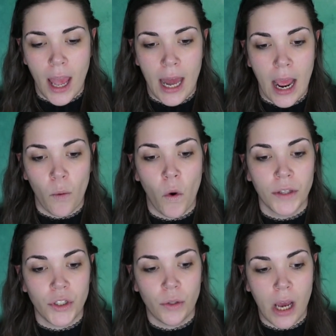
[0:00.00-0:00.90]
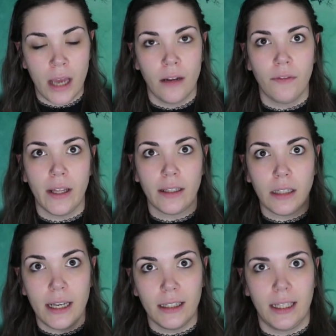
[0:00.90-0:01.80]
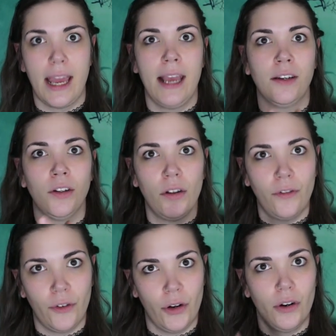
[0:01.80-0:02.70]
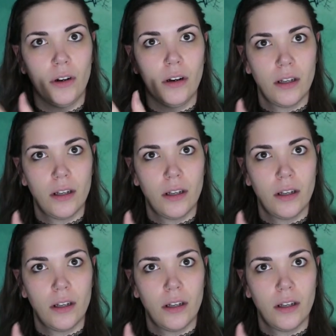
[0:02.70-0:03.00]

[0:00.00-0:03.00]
and I want to kind of like light the candle for